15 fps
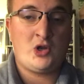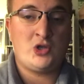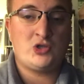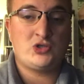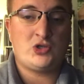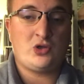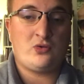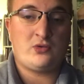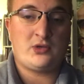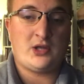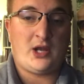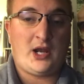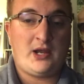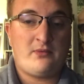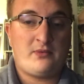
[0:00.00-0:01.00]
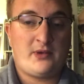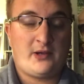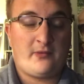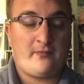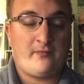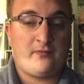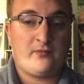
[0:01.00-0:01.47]
So the iPad
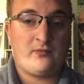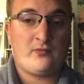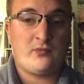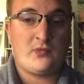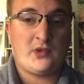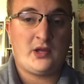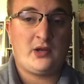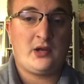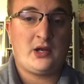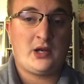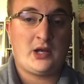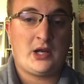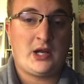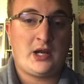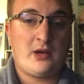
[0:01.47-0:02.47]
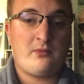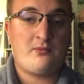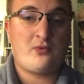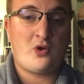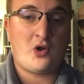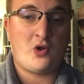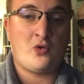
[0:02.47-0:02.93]
Air
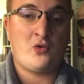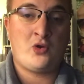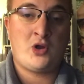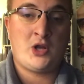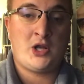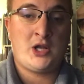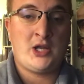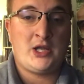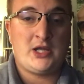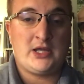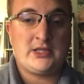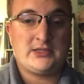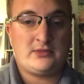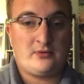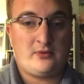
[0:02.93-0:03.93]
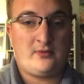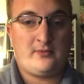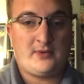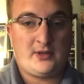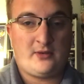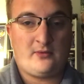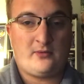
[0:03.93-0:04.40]
Pro is
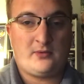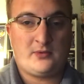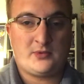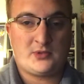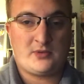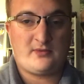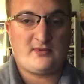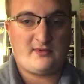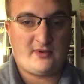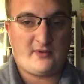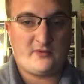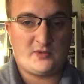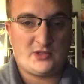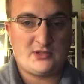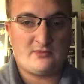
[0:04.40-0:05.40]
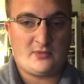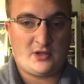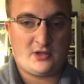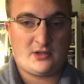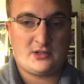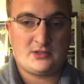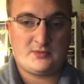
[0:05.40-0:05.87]
available, going to be available this
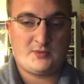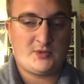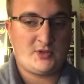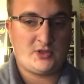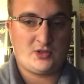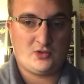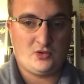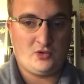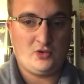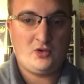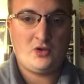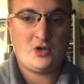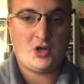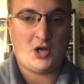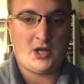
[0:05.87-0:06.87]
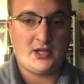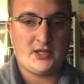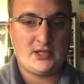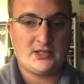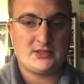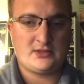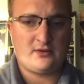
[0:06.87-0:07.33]
month. It's pretty cool. I think
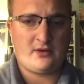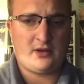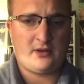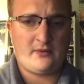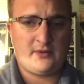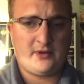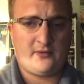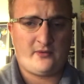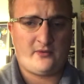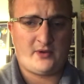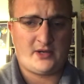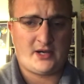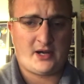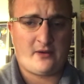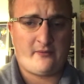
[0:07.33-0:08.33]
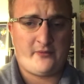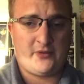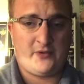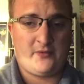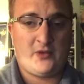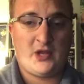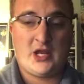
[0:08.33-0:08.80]
it's available right now, but
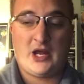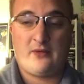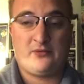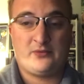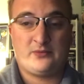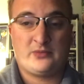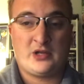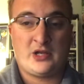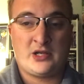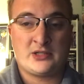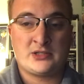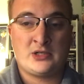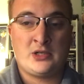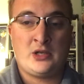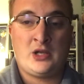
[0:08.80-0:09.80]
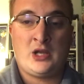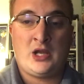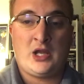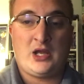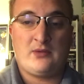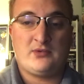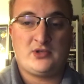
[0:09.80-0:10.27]
Apple products,
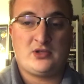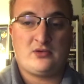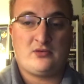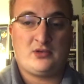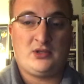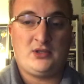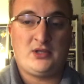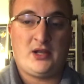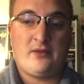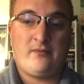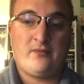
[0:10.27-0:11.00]
and particular like that.